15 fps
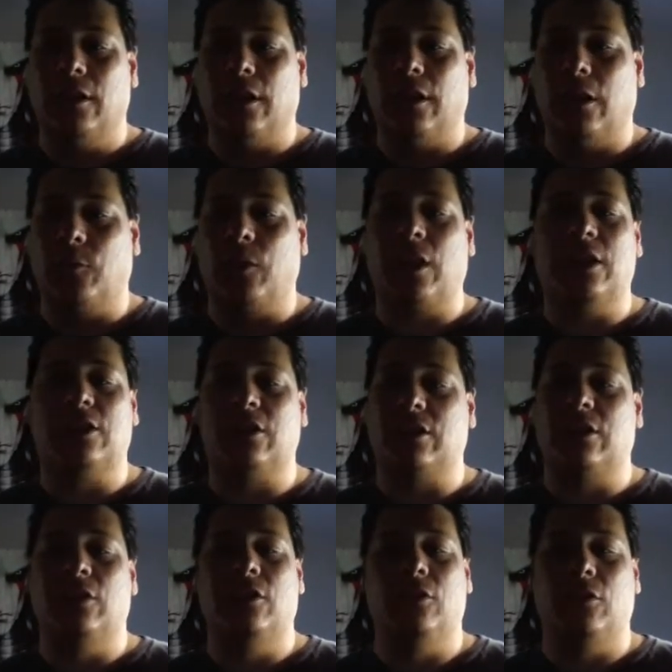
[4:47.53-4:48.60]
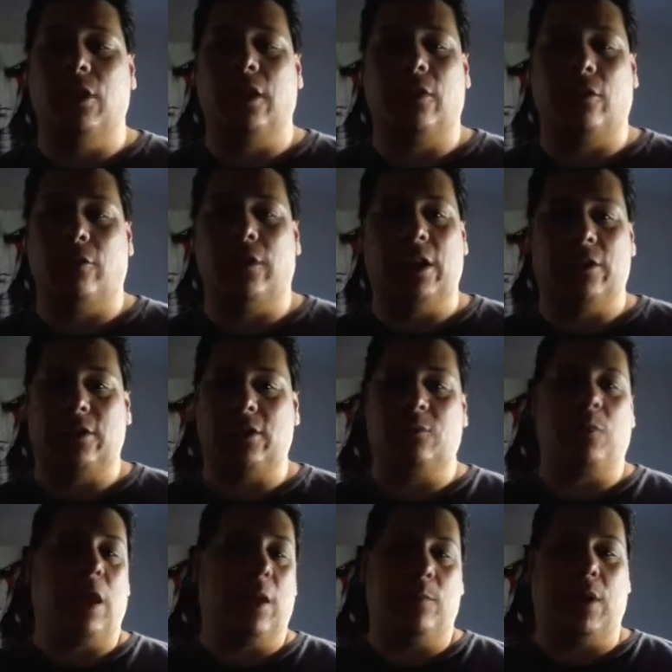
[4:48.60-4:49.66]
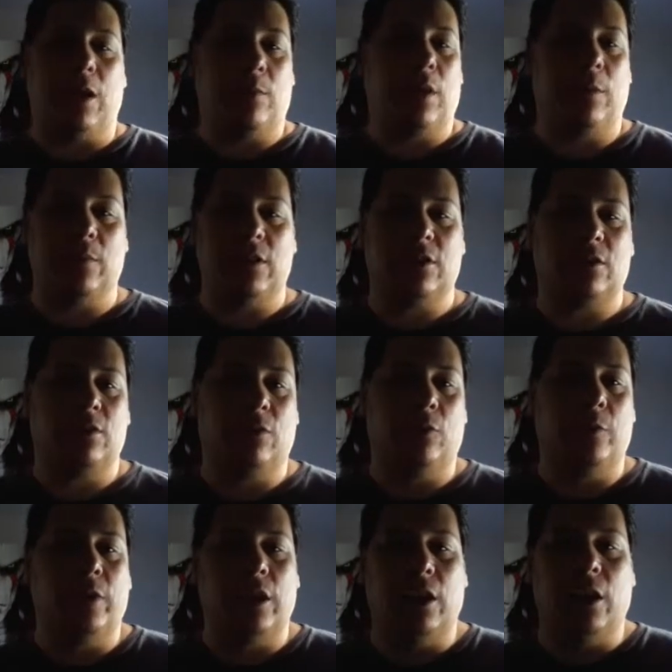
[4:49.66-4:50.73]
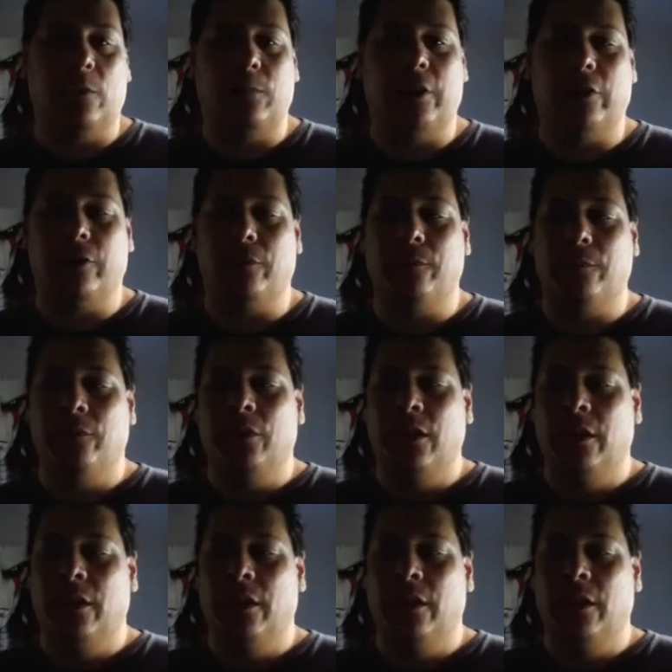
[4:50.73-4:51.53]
I'll probably just do the other videos, just bam, bam, bam, just do them and then upload them.